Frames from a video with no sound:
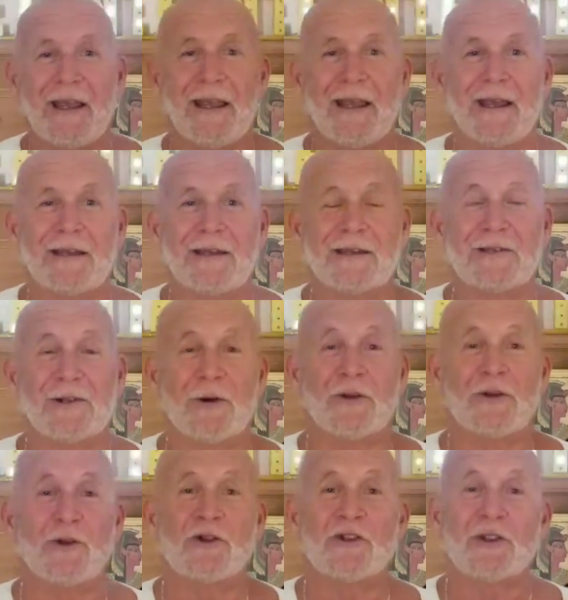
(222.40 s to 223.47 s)
And so
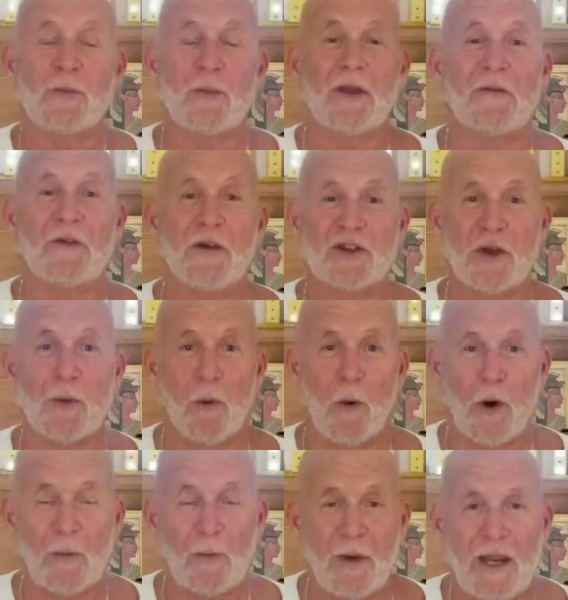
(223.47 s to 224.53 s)
if, you're, if you
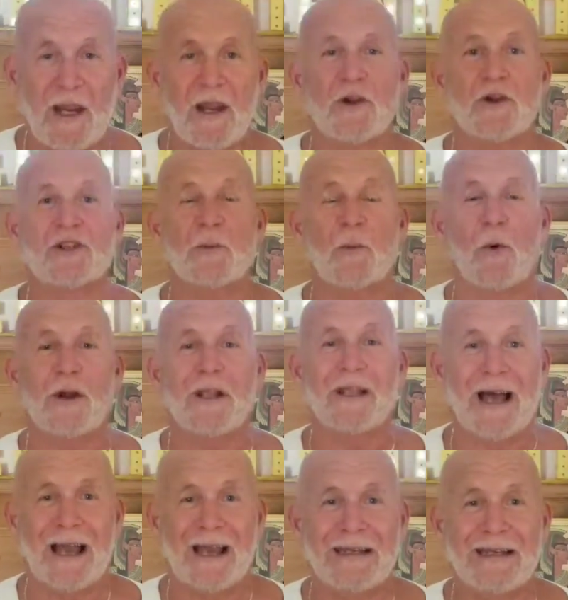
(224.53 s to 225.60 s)
support me, you're supporting
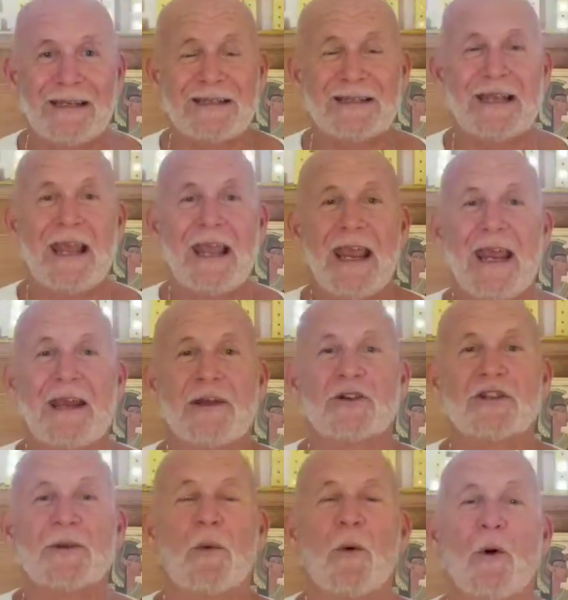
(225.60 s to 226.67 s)
kindness, and
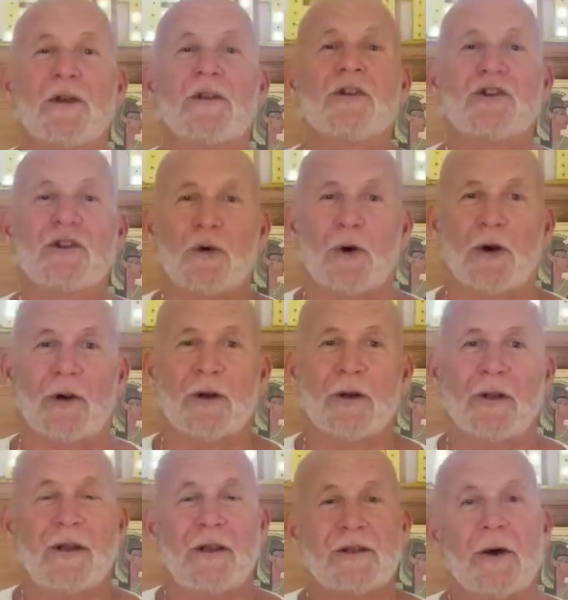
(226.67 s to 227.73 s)
you're supporting the tour.
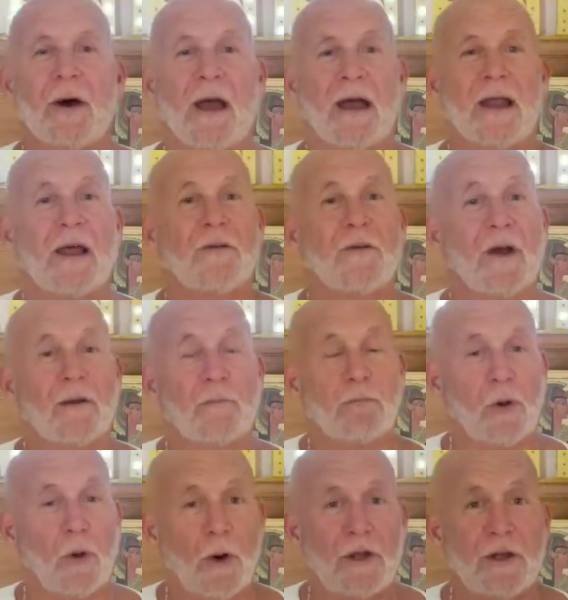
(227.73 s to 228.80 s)
So I
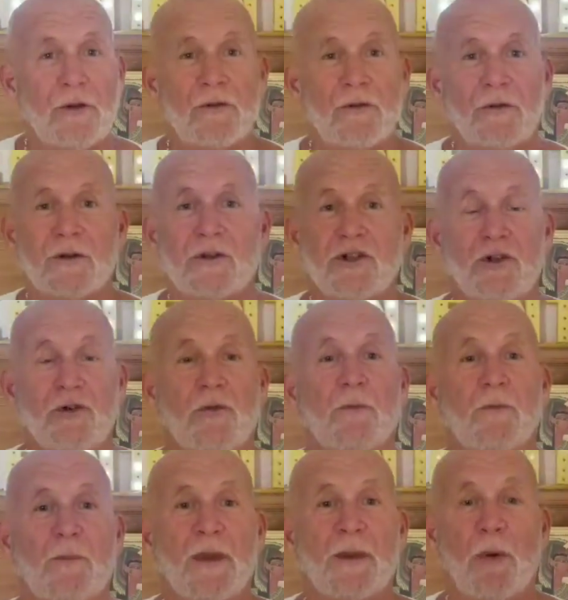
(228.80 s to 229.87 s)
implore you to
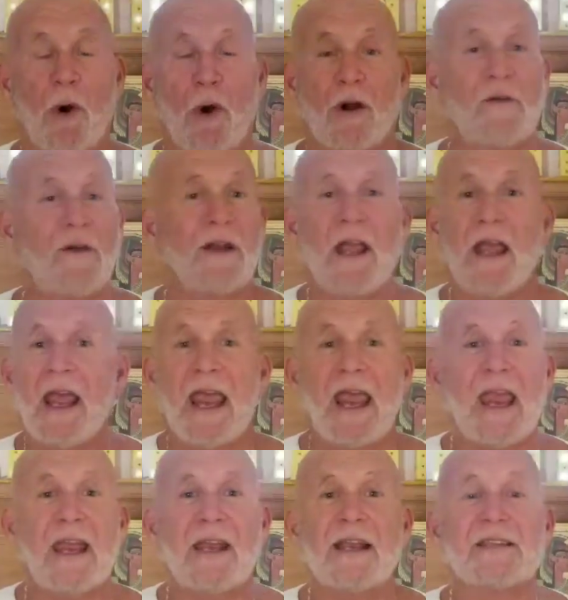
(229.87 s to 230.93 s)
be part of it.
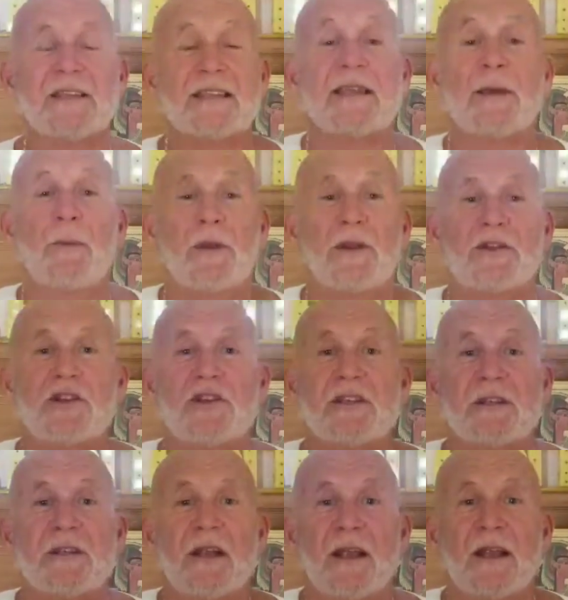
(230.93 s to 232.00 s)
And it's as simple as
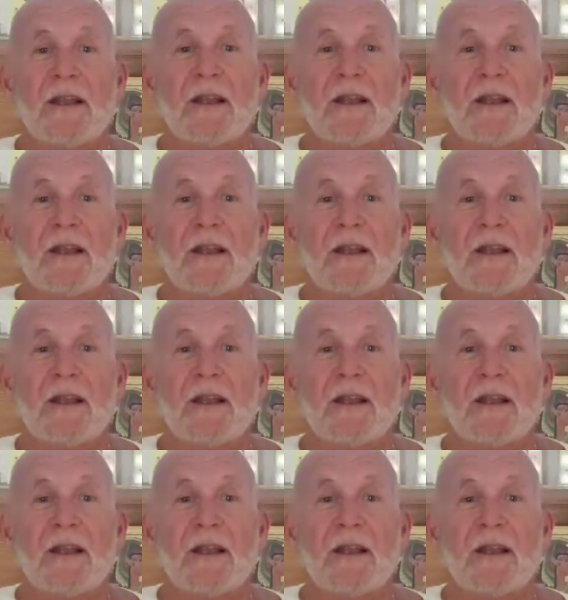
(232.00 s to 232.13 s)
just